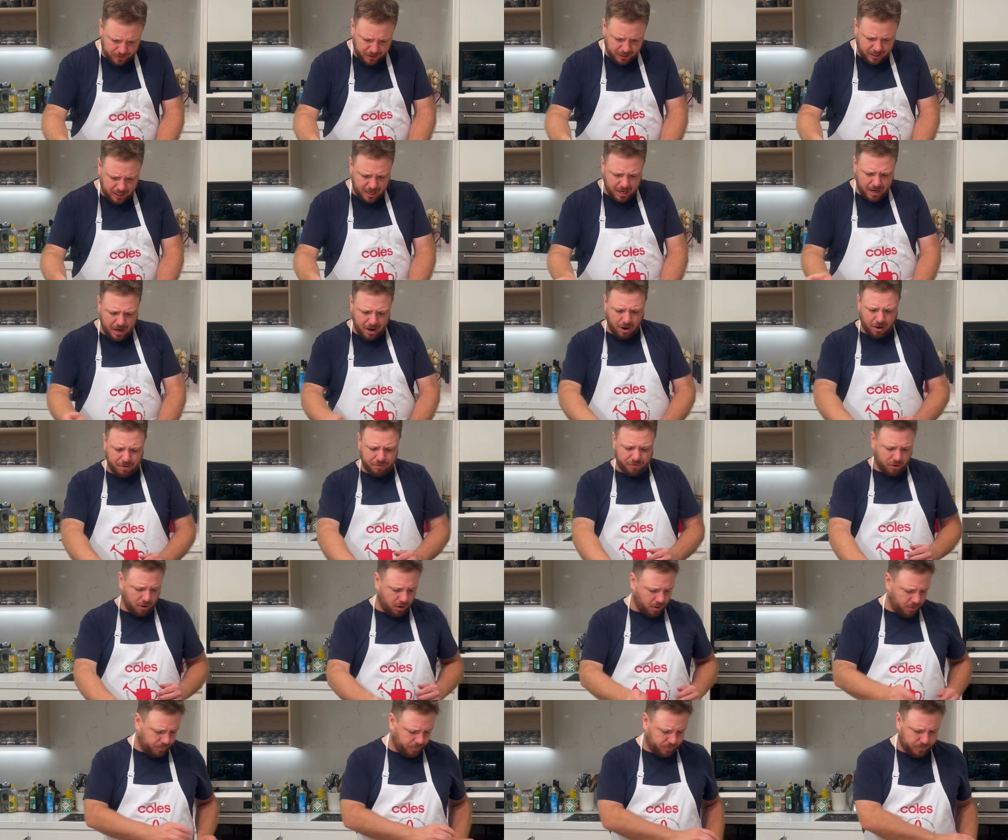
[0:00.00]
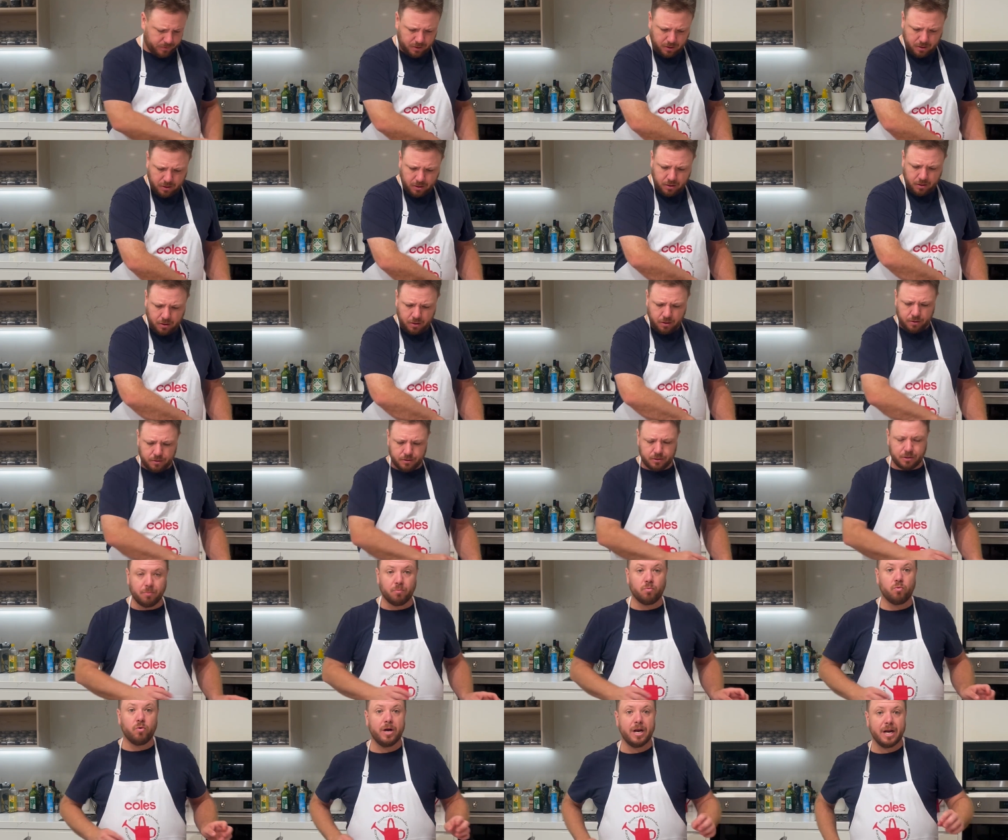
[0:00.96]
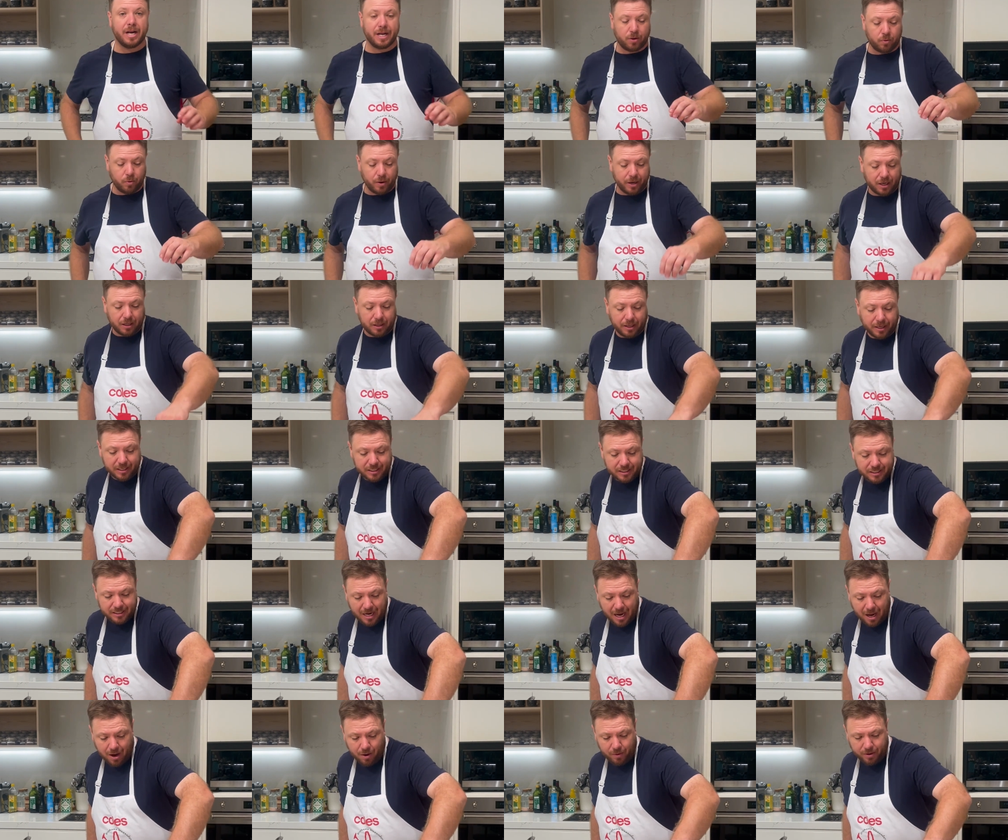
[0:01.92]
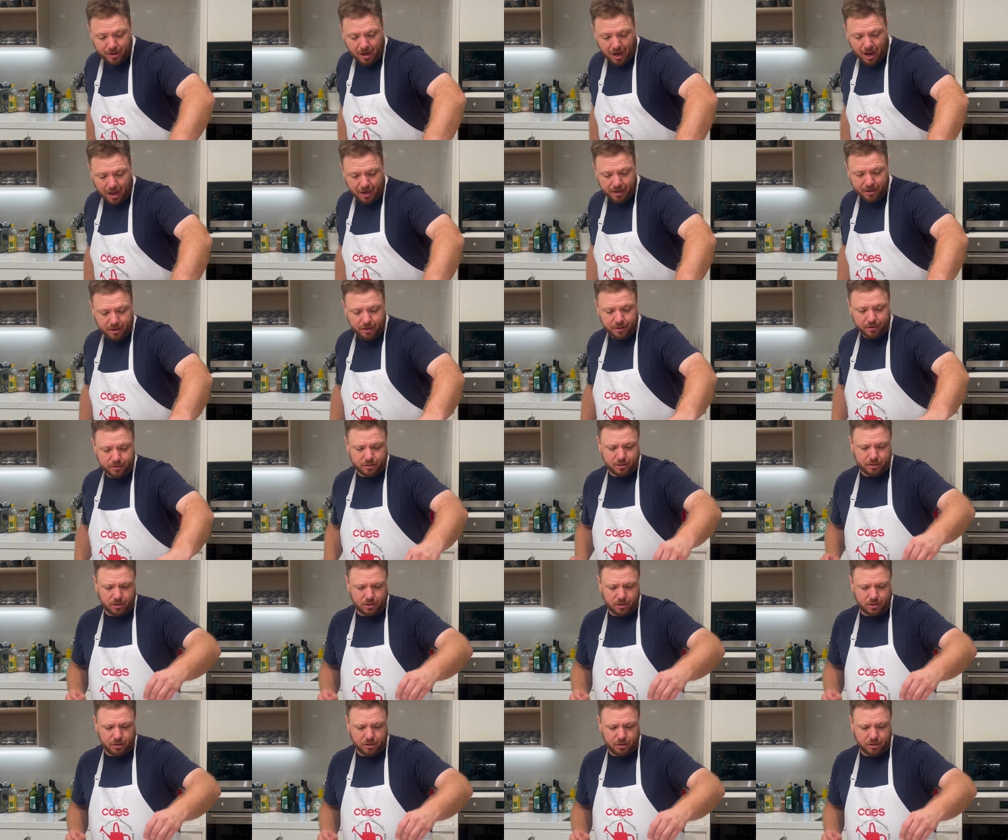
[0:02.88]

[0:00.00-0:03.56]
here I've got some really quickly soured onions.